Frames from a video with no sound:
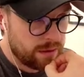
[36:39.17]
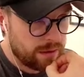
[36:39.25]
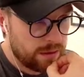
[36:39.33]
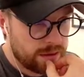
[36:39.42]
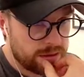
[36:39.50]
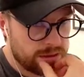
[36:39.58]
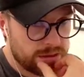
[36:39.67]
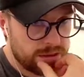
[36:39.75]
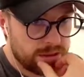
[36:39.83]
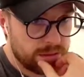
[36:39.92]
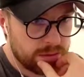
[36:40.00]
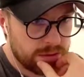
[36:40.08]
Let's
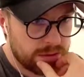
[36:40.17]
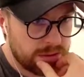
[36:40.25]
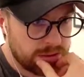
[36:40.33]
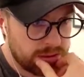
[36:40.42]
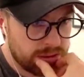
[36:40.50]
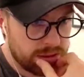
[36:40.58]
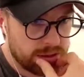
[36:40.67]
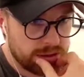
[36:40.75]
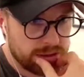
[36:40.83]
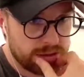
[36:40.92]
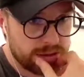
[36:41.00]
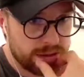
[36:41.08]
see what these
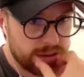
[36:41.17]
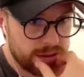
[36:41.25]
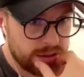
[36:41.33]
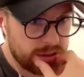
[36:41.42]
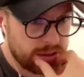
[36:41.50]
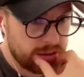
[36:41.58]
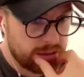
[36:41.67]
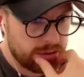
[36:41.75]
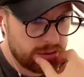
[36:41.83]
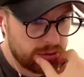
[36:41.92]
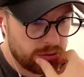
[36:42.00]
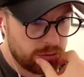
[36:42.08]
guys can
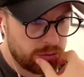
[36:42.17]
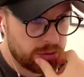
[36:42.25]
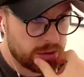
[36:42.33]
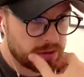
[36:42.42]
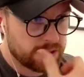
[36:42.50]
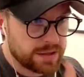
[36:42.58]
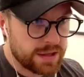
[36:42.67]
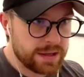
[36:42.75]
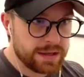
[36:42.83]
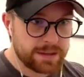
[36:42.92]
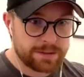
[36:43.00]
do against that.